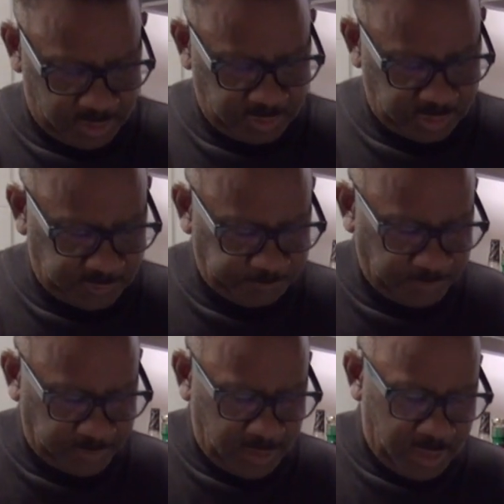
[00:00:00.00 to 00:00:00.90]
this is,
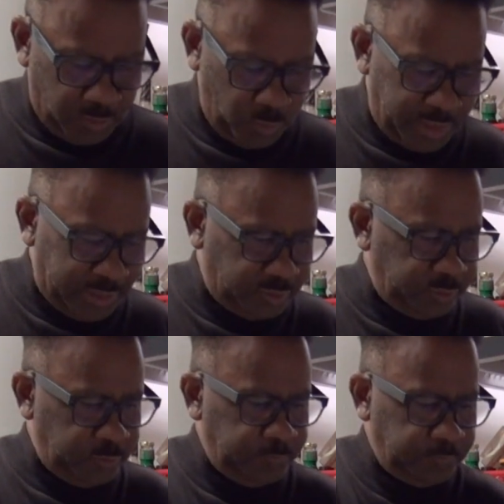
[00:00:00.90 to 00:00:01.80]
and what I
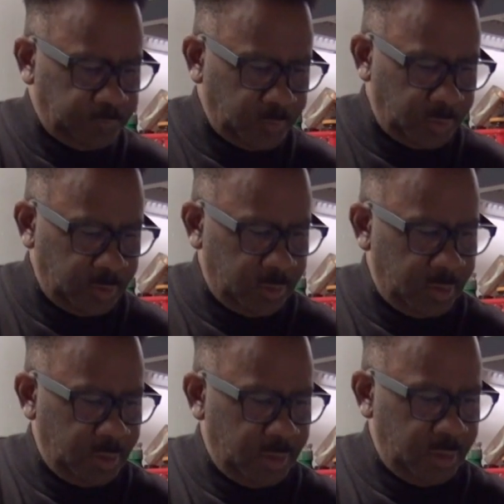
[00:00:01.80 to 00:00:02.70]
do
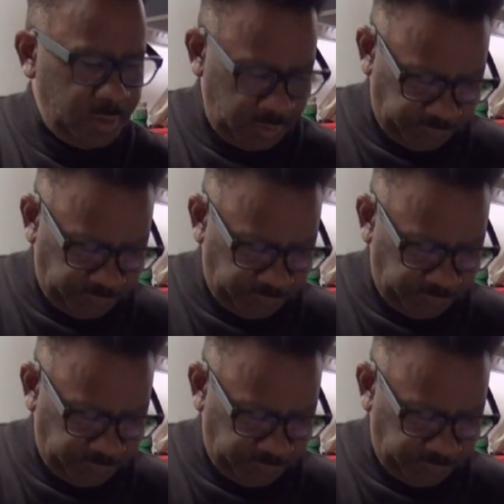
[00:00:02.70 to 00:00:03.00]
here